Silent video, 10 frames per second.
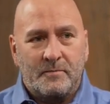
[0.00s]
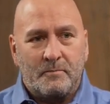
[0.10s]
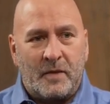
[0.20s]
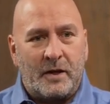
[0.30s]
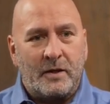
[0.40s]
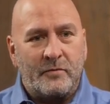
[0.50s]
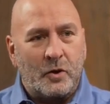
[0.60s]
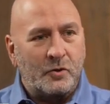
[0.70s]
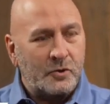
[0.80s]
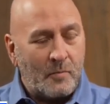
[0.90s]
many of
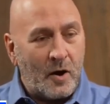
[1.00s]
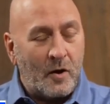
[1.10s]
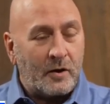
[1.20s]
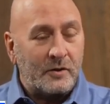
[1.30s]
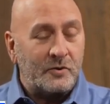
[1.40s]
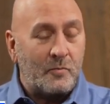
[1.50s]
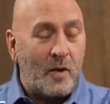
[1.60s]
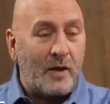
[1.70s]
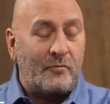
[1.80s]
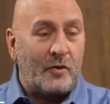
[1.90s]
those Americans
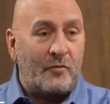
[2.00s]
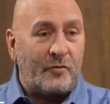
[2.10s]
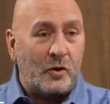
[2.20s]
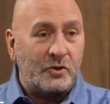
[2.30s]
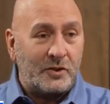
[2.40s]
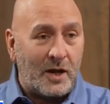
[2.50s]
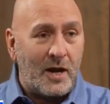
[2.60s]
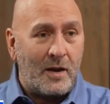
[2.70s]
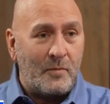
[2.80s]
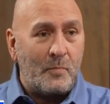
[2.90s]
met for the first time in